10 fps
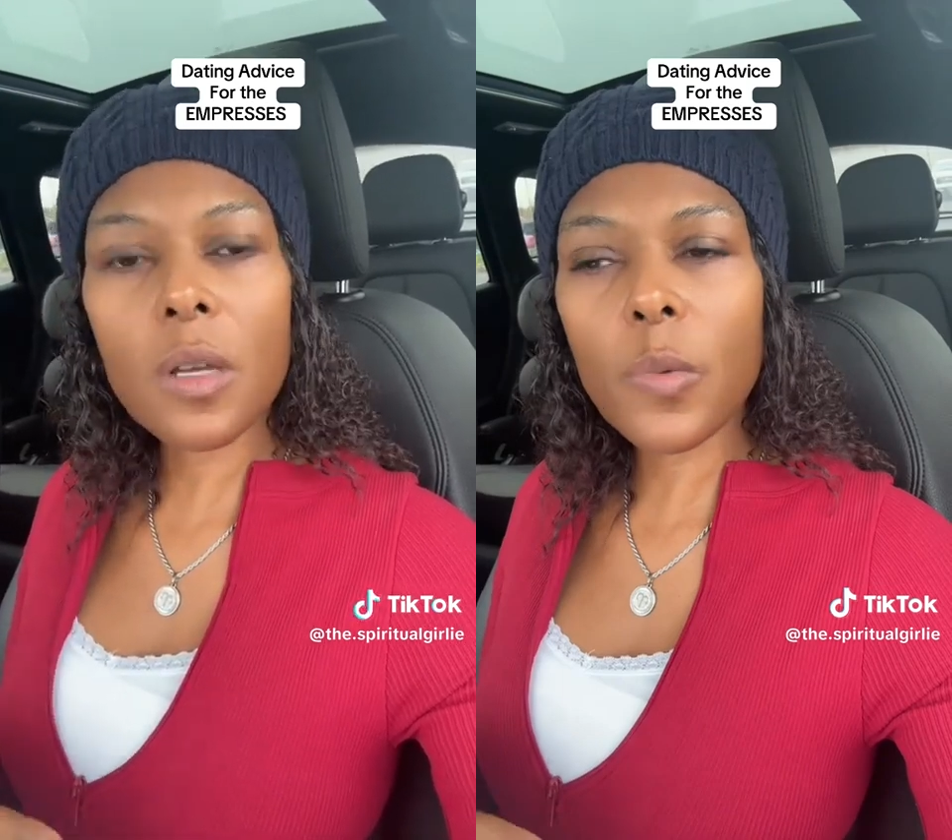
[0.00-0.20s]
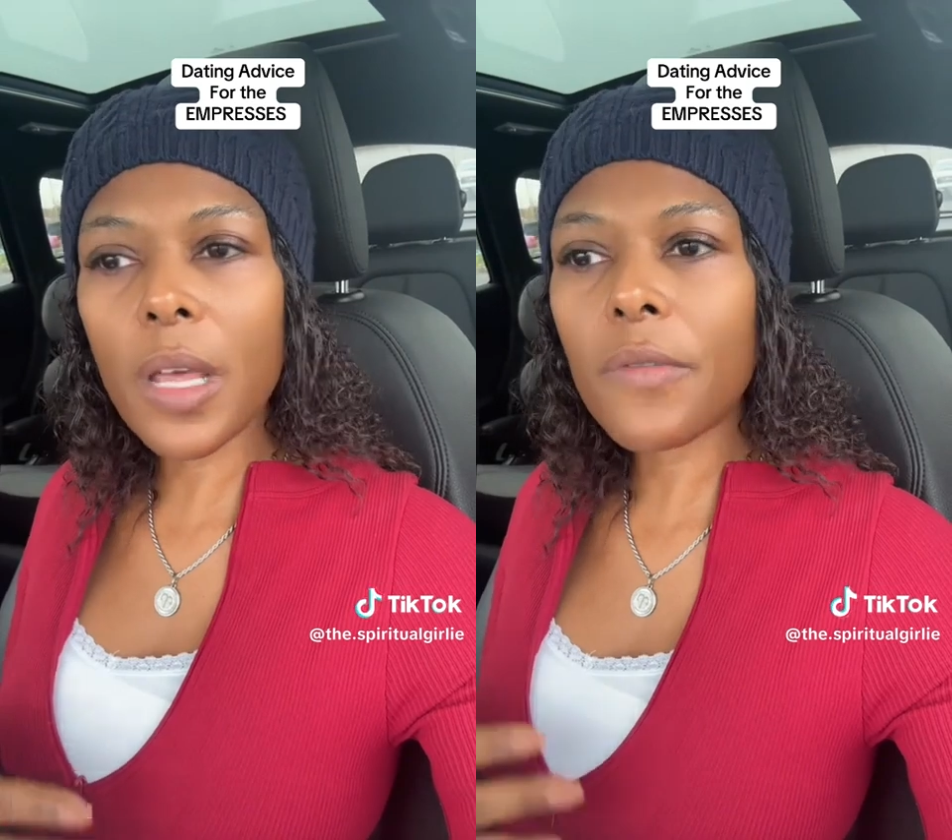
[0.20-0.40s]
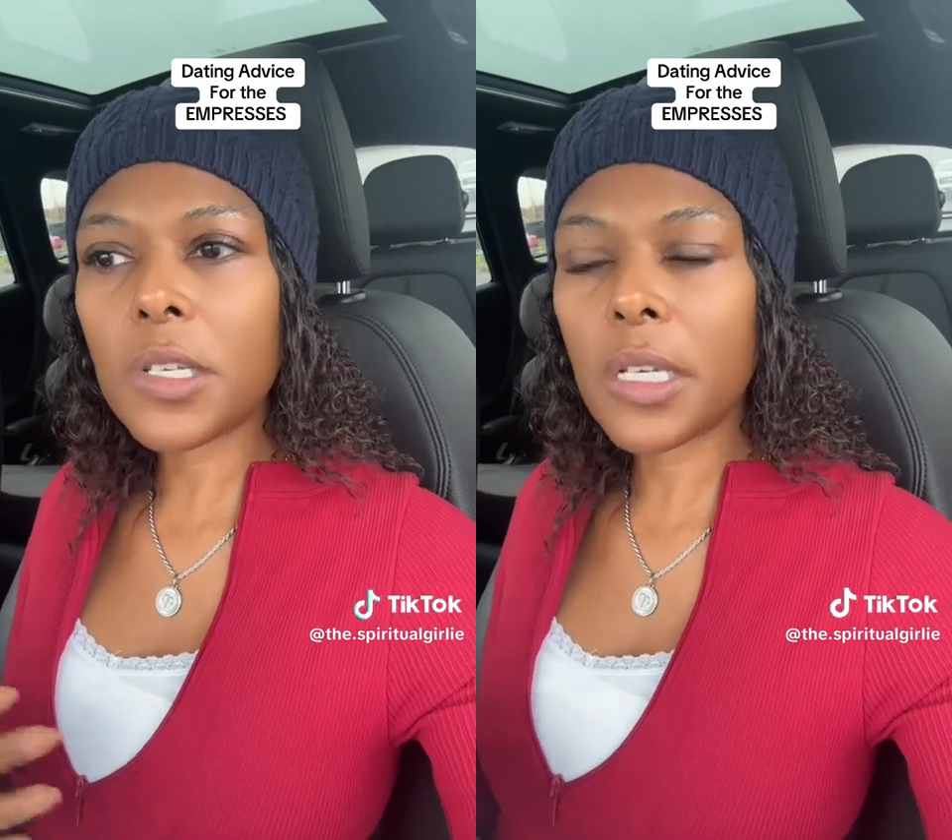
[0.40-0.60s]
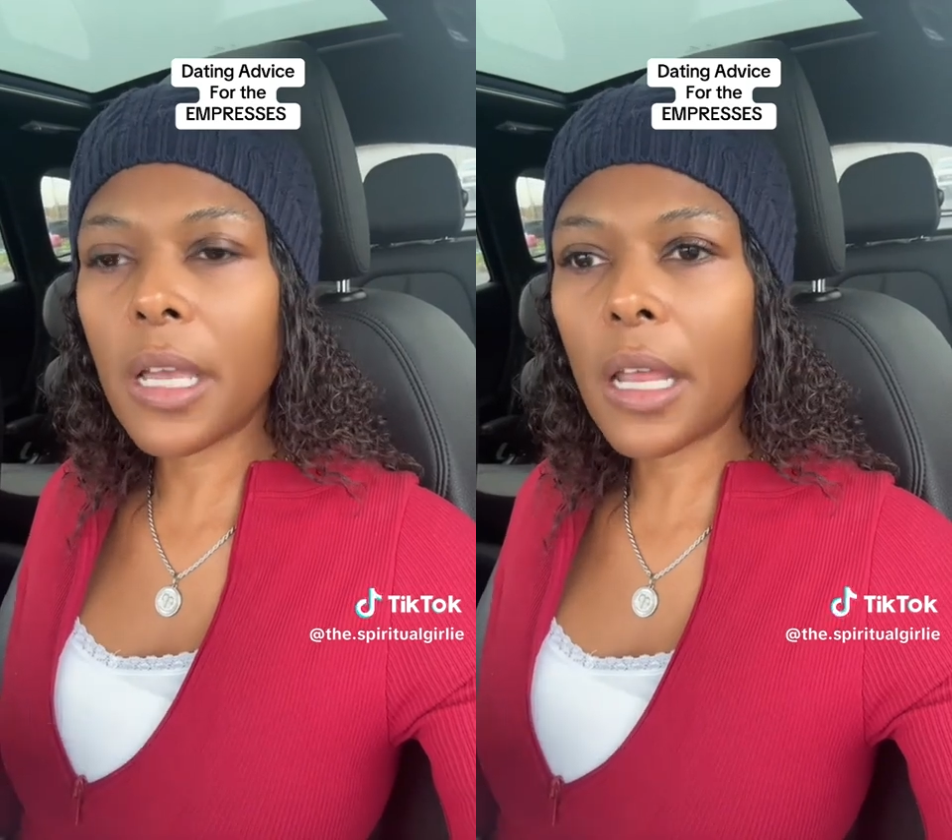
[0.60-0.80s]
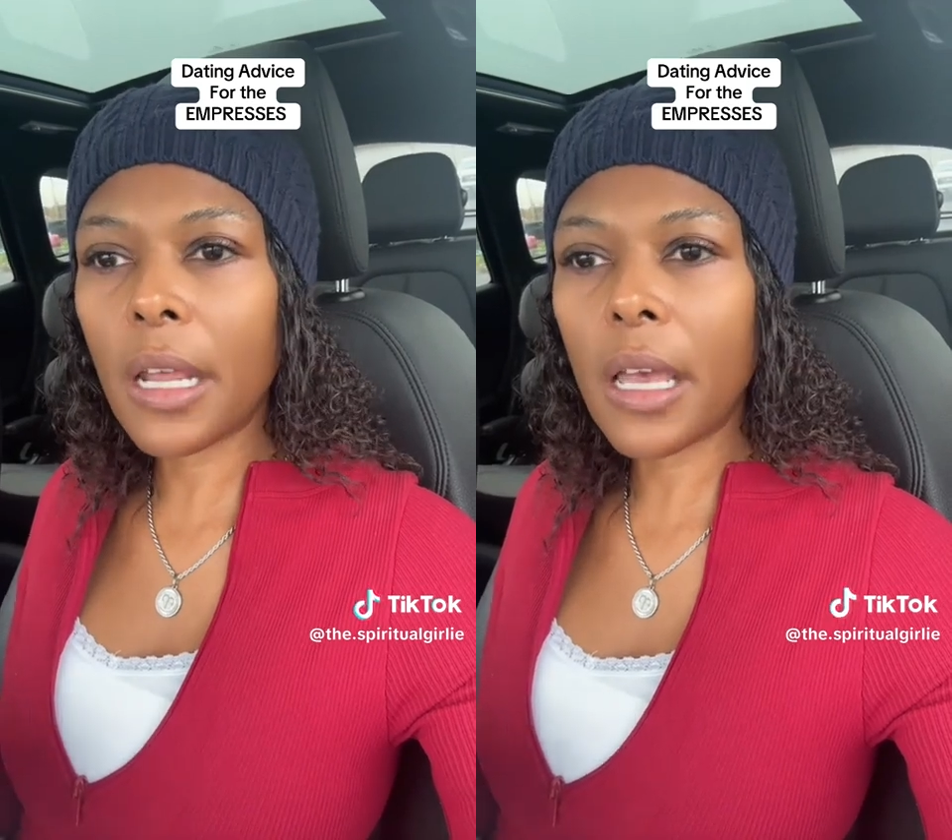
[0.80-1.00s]
or whatever she
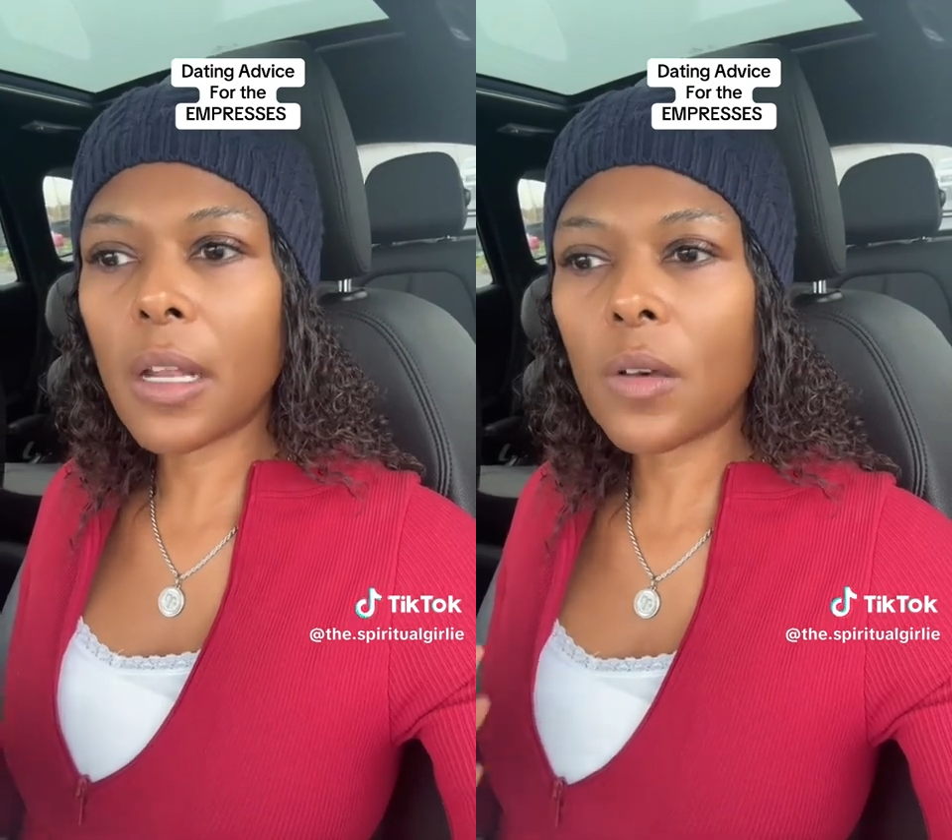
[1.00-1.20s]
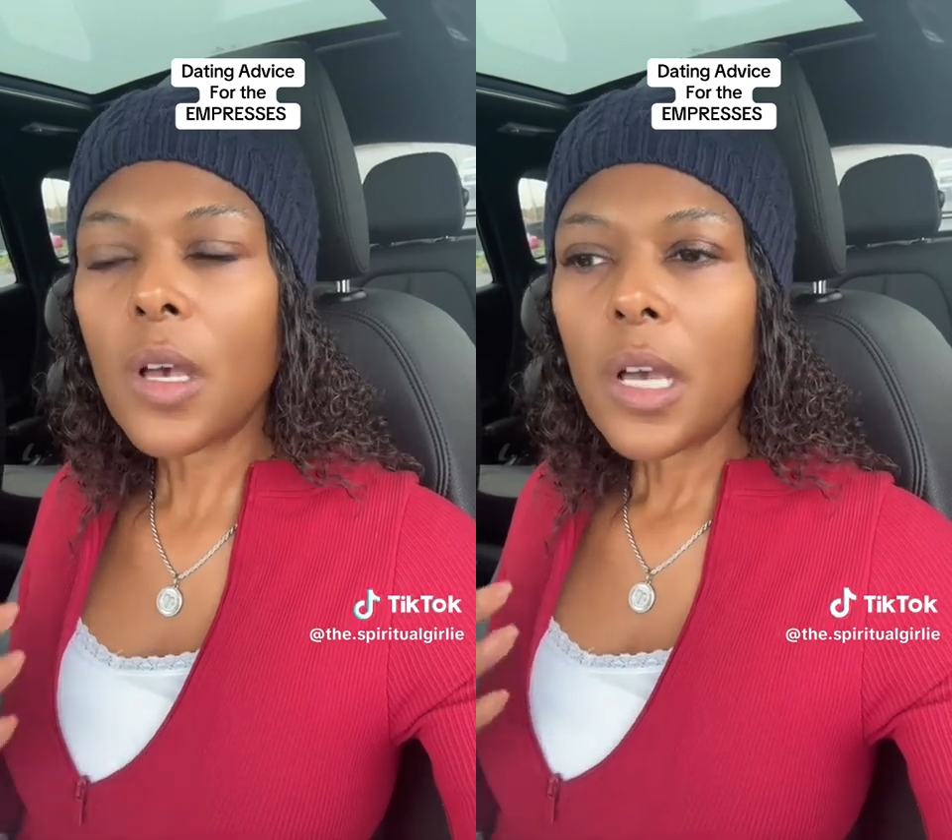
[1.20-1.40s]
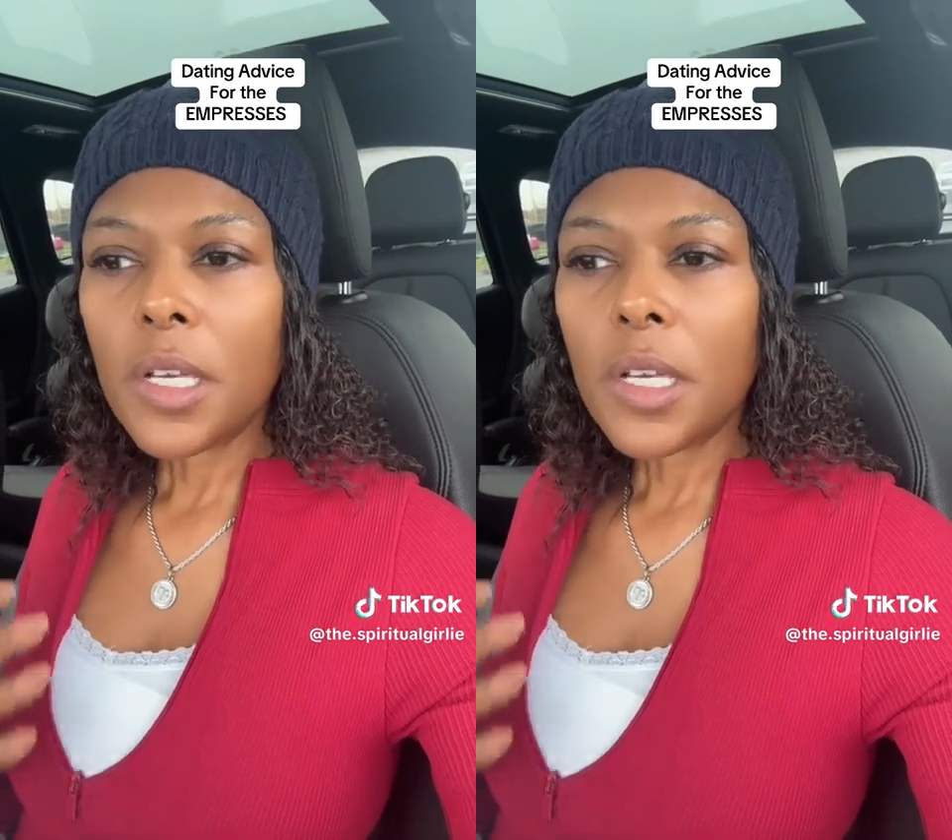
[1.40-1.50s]
can't handle,